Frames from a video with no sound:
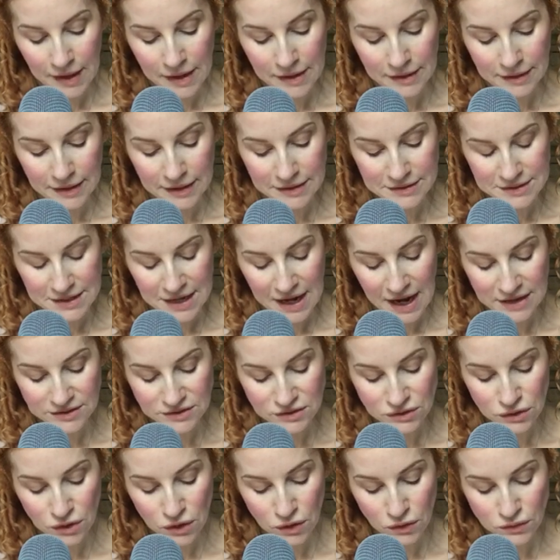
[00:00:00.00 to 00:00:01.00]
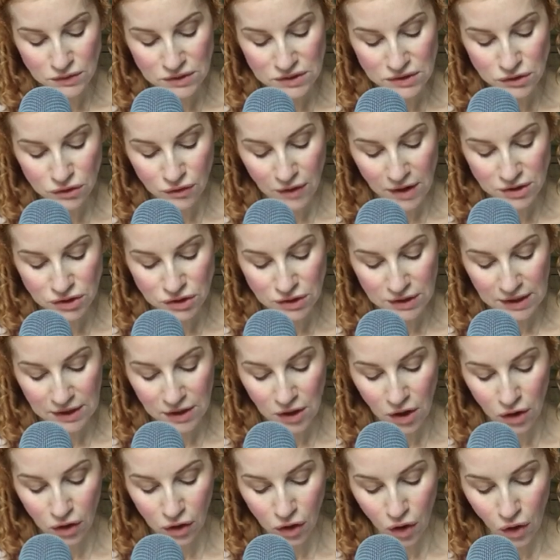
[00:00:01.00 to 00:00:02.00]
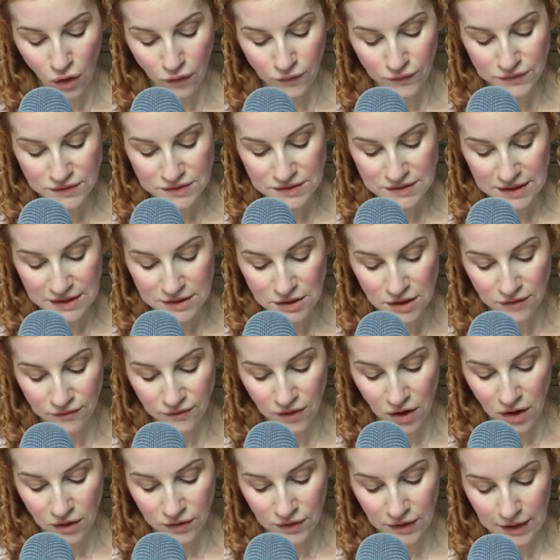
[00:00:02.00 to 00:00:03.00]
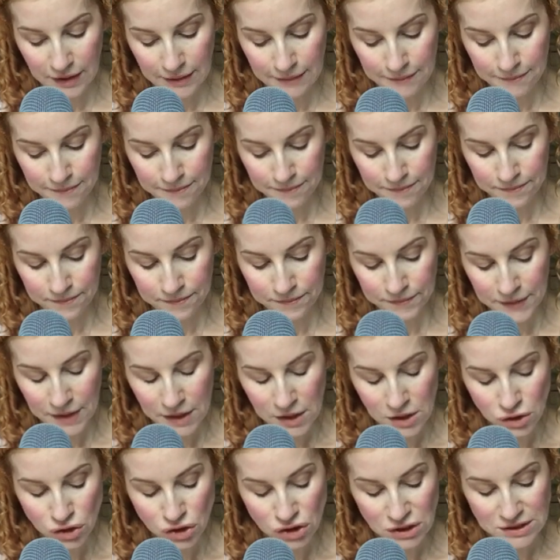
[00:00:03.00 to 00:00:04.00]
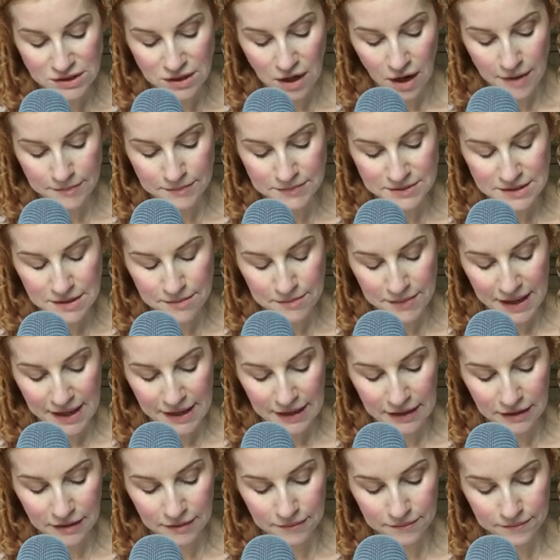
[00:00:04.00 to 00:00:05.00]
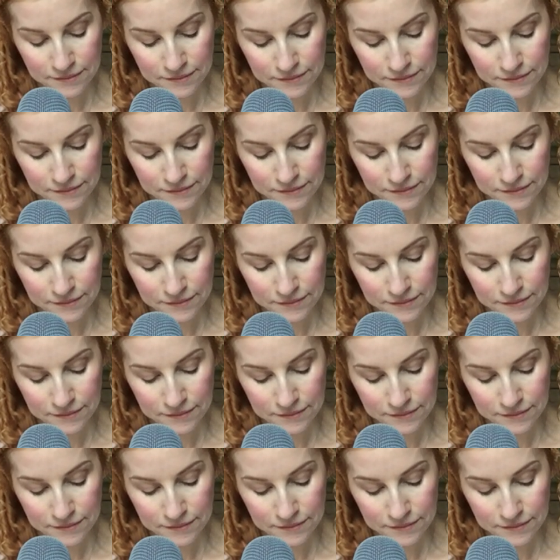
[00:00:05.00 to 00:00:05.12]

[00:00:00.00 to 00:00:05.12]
"Kitty has no discretion in her coughs," said her father. "She times them ill."